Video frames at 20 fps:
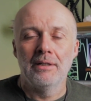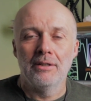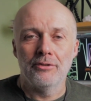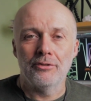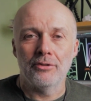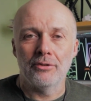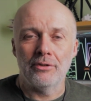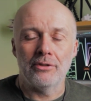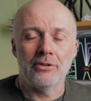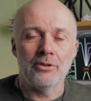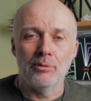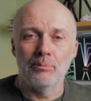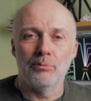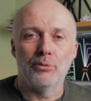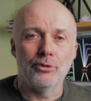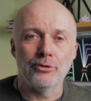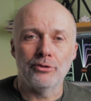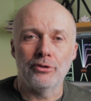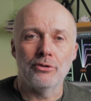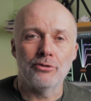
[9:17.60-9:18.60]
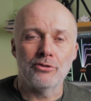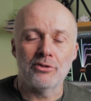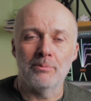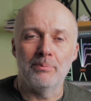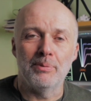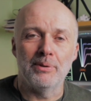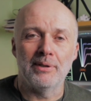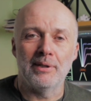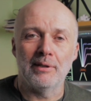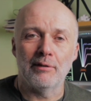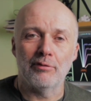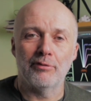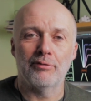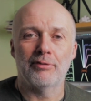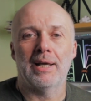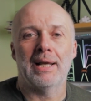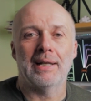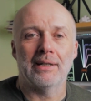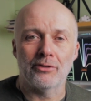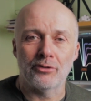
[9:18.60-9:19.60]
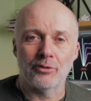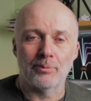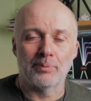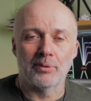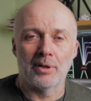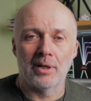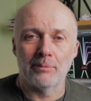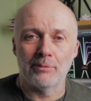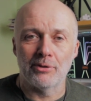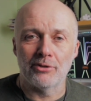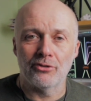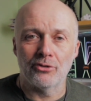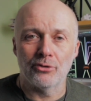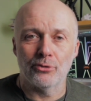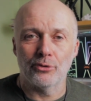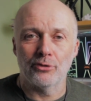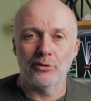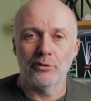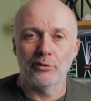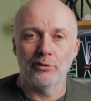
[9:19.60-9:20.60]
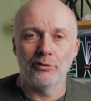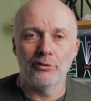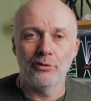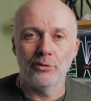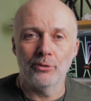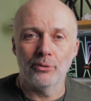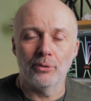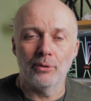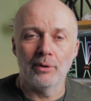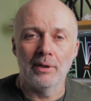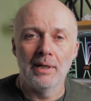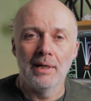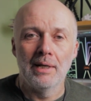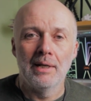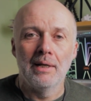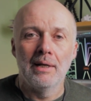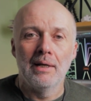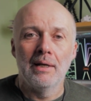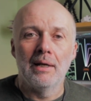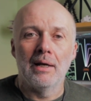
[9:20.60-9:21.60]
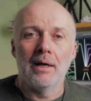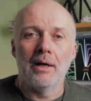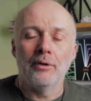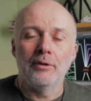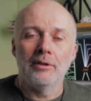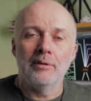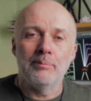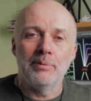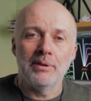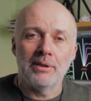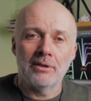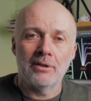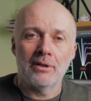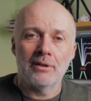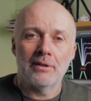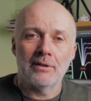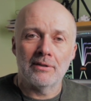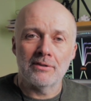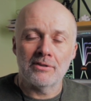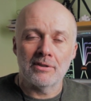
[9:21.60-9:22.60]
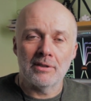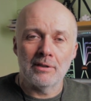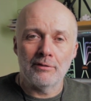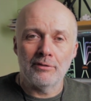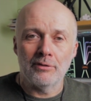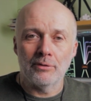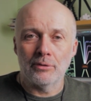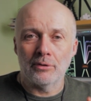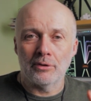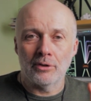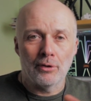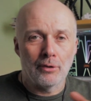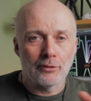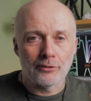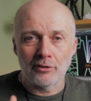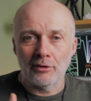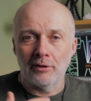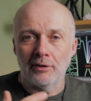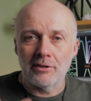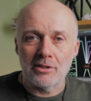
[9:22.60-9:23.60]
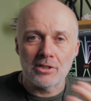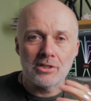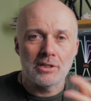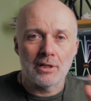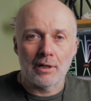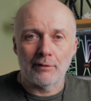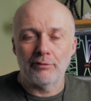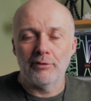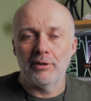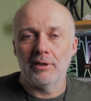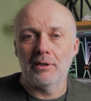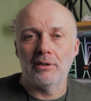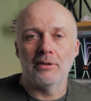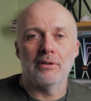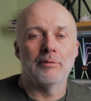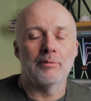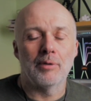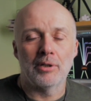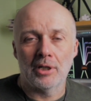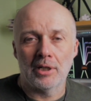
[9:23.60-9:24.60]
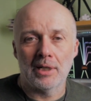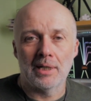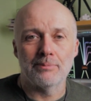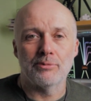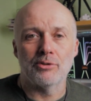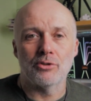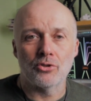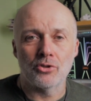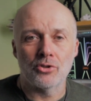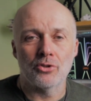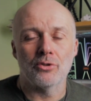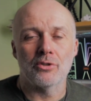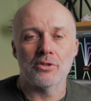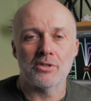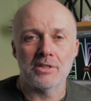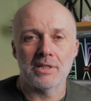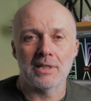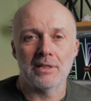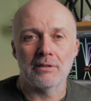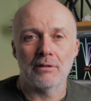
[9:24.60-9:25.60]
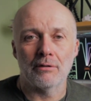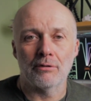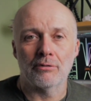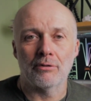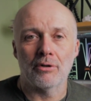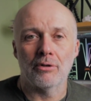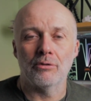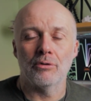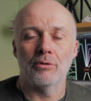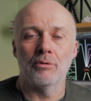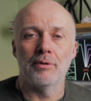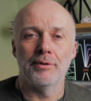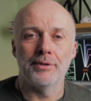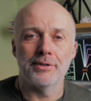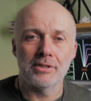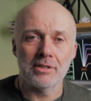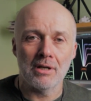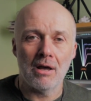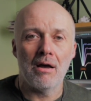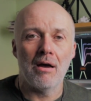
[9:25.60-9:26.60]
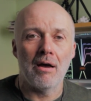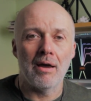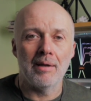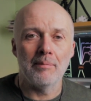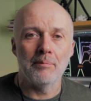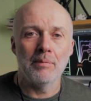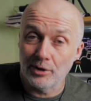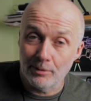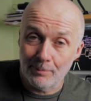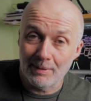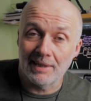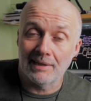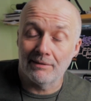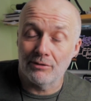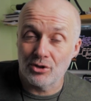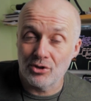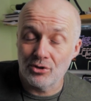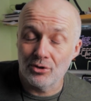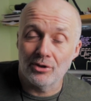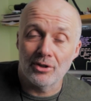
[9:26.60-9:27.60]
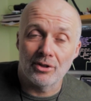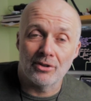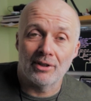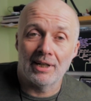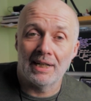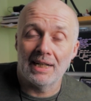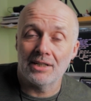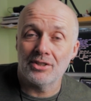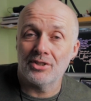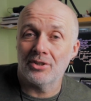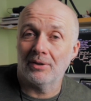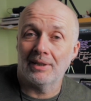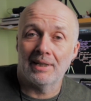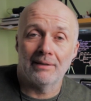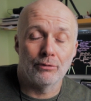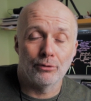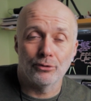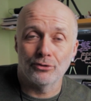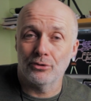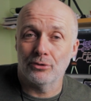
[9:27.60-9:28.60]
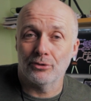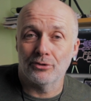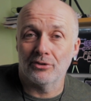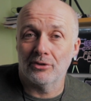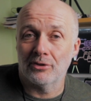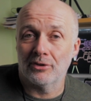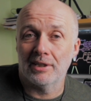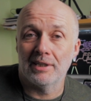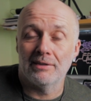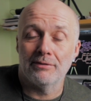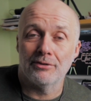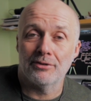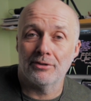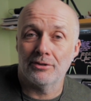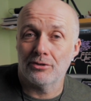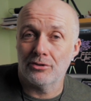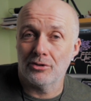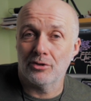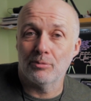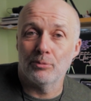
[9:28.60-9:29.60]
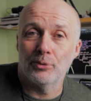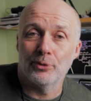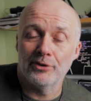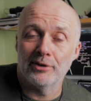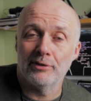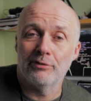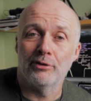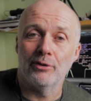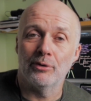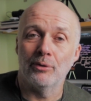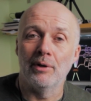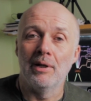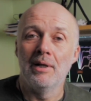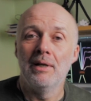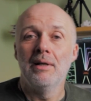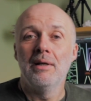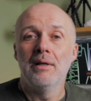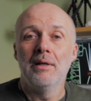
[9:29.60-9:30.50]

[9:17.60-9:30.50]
so that you're more used to burning fat as a primary source of fuel. Only because if you're constantly stuffing carbs and sugars down your throat all the time, you may have a sugar crash, you'll have all sorts of cravings, and it's just more difficult.